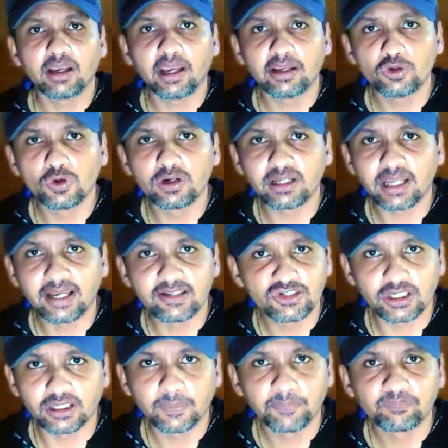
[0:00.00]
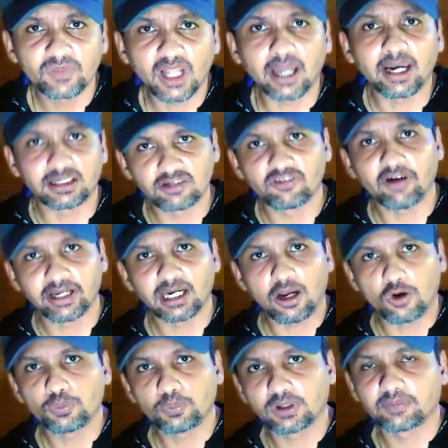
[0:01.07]
Unity engine and as a final
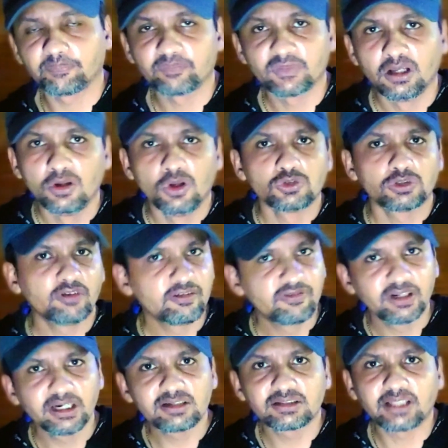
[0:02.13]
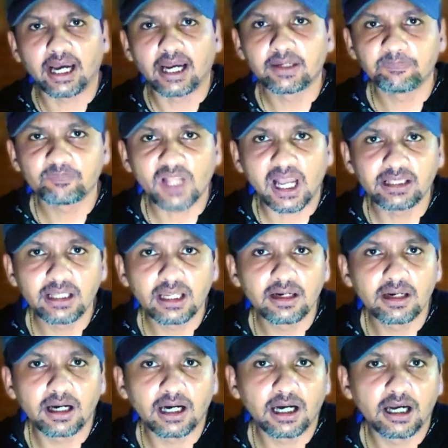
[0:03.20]
output. So we finished that, and then
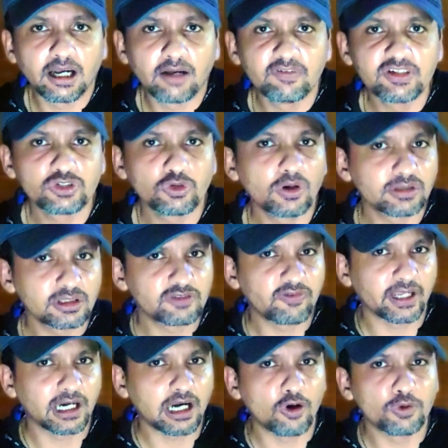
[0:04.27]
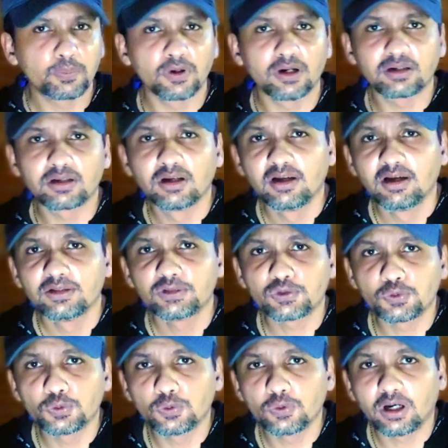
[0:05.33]
we showed this final output
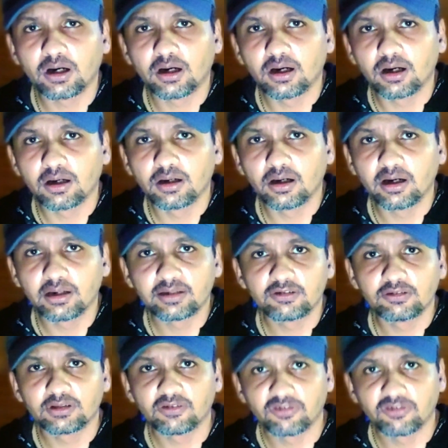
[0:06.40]
through the